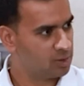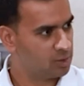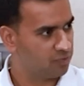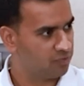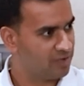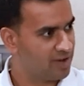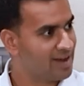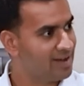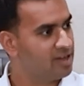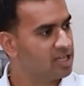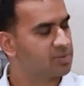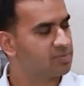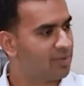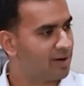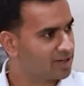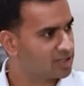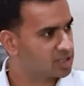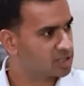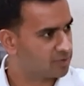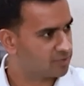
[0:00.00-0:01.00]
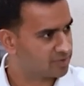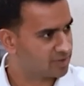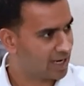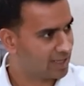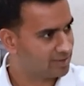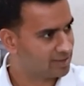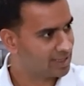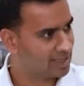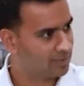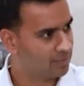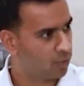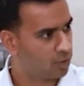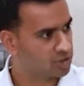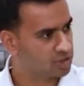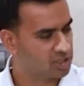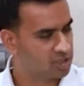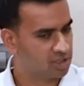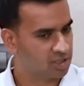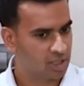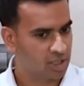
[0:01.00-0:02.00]
to various parts of Thane that
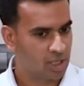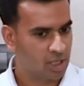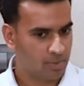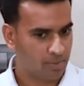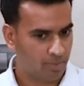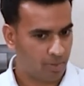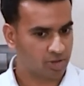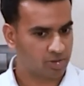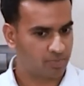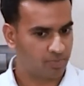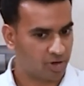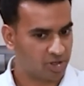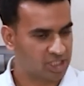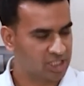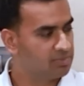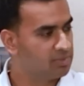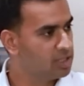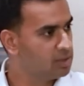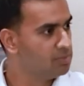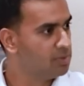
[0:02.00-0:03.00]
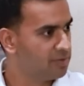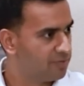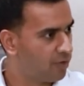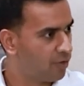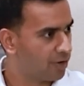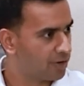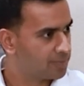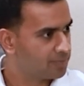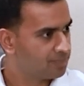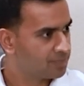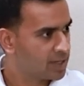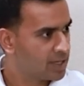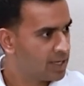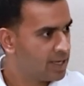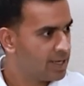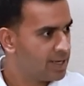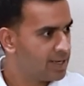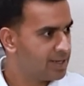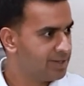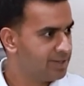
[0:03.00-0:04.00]
wasn't possible before.
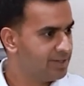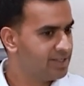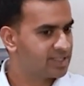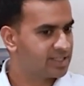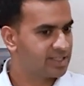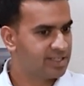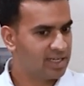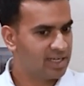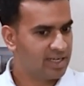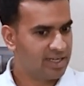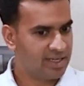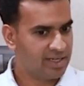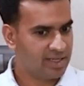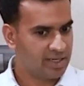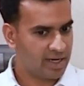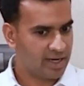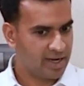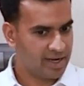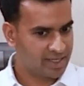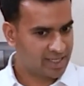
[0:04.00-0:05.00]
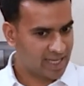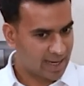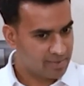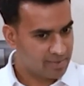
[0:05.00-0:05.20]
Recently, it